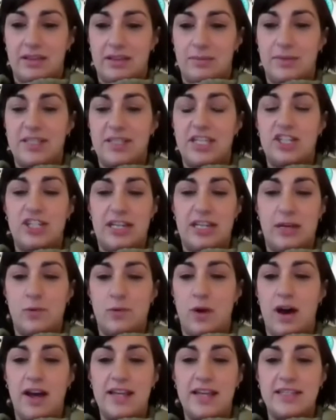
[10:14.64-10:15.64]
positioning
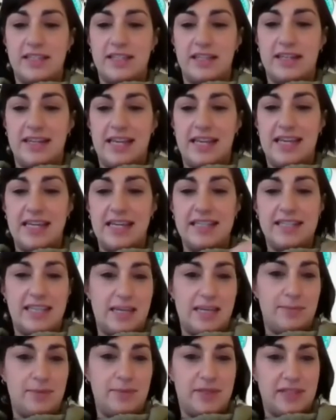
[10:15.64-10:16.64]
wise, her knees,
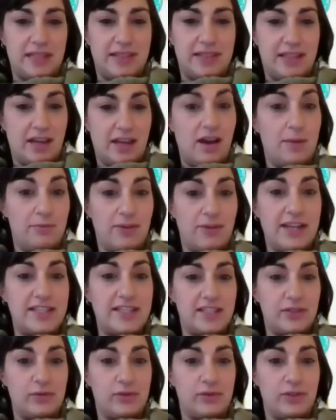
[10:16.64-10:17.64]
hips and the
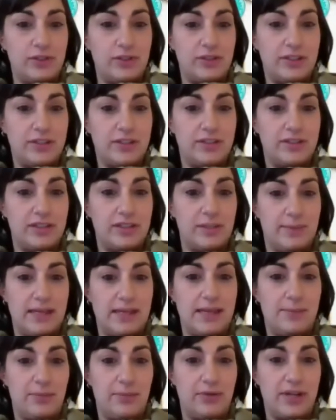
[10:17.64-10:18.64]
armrests all look to
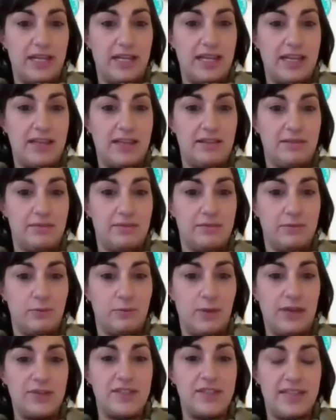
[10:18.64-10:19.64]
be pretty
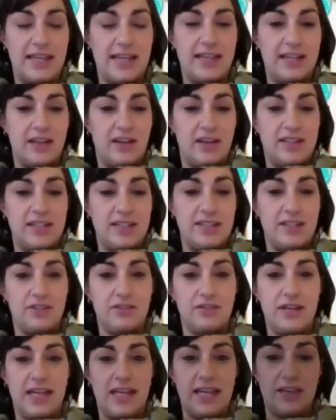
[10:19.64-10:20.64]
well set at
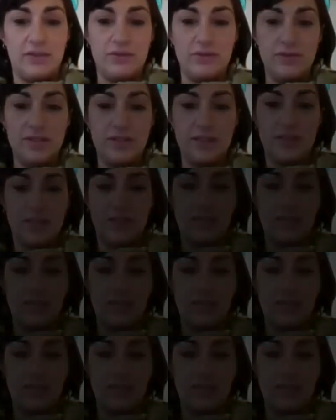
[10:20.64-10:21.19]
90-degree angles.